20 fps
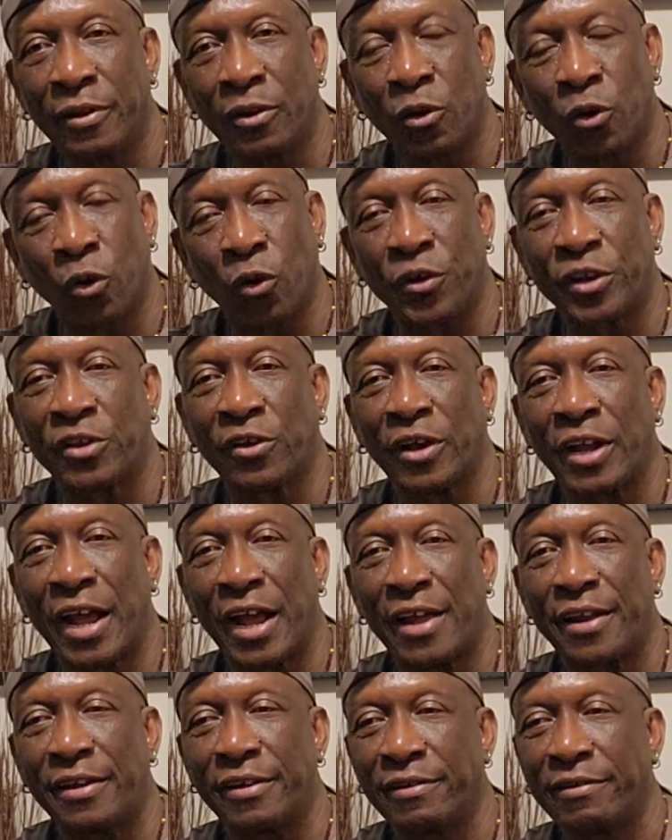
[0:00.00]
Glory to
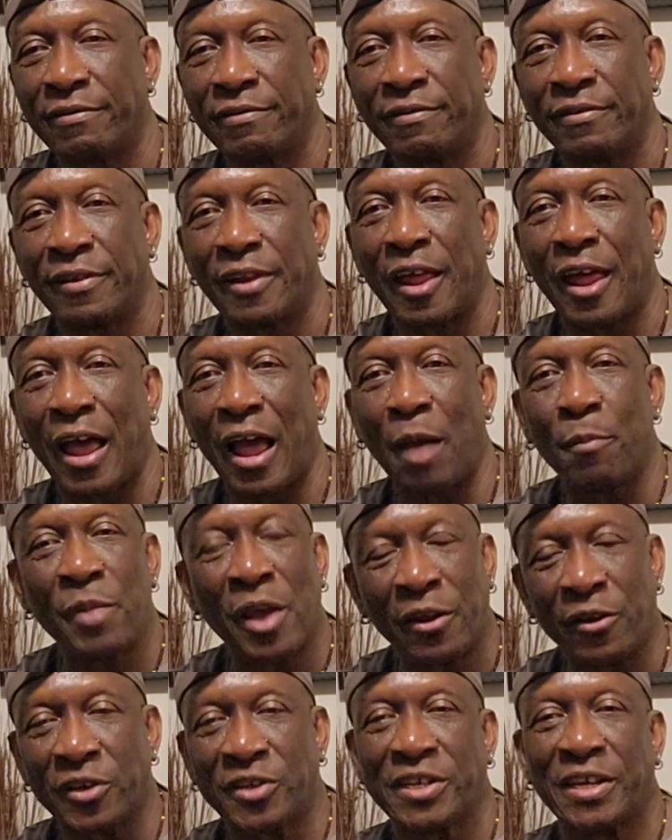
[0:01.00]
God. And
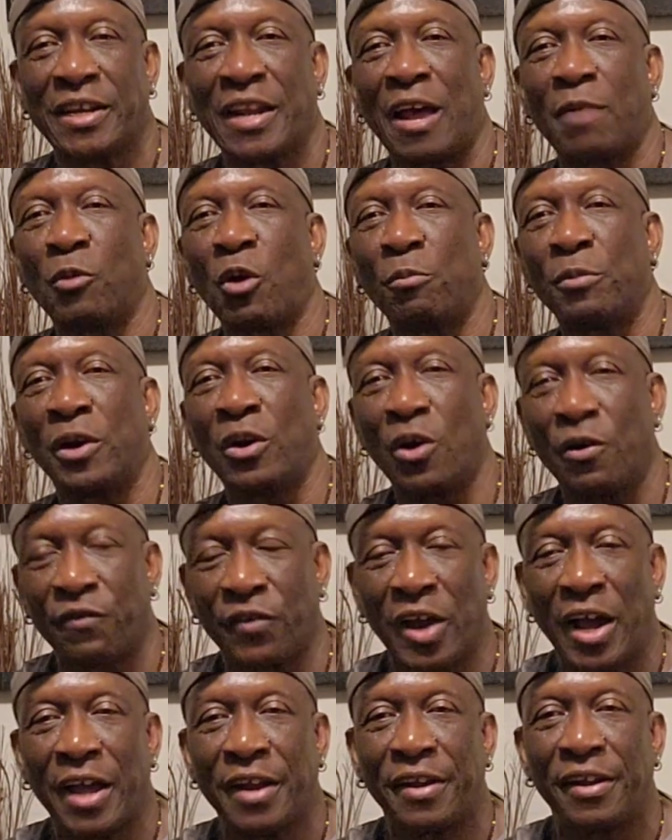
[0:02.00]
me I'm not sinner, but me
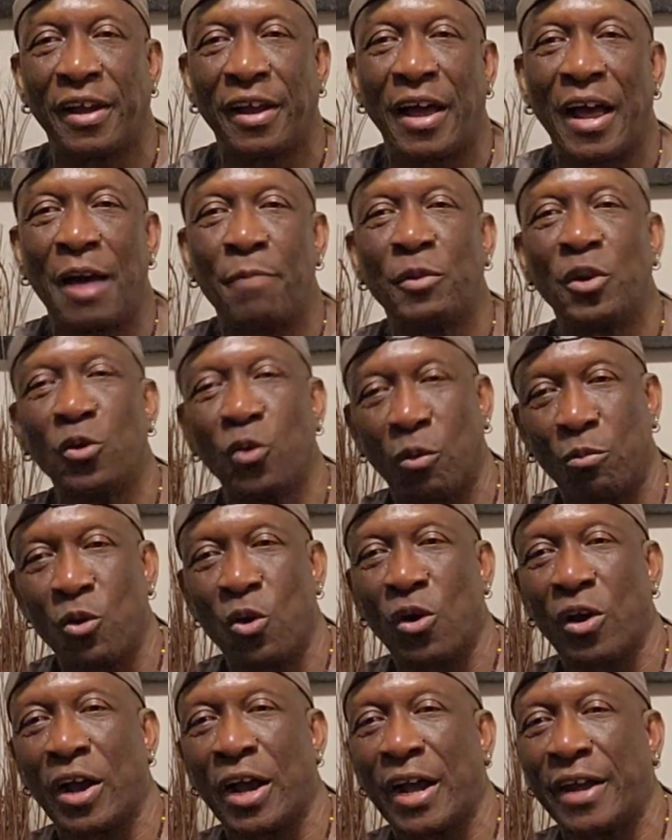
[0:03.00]
love God, and me know
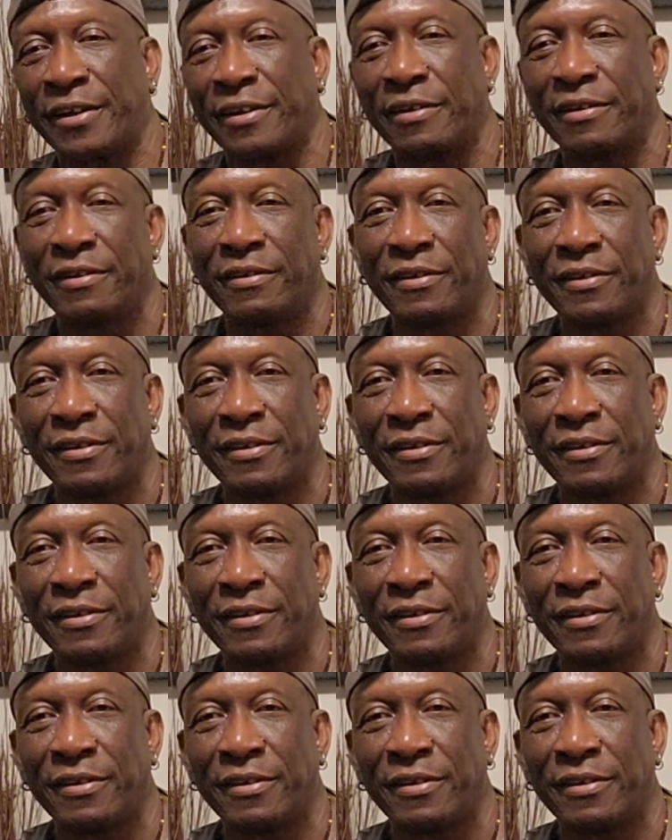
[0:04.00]
about God.